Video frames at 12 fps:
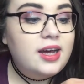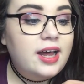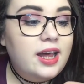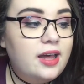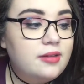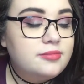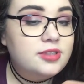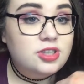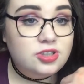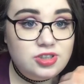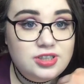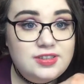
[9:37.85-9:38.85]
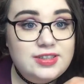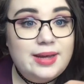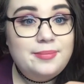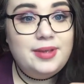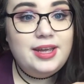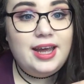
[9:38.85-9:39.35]
Catrice
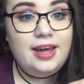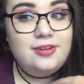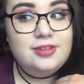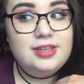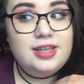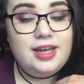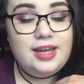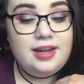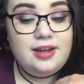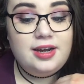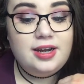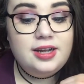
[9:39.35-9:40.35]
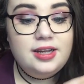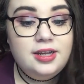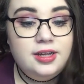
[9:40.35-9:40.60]
sent me out their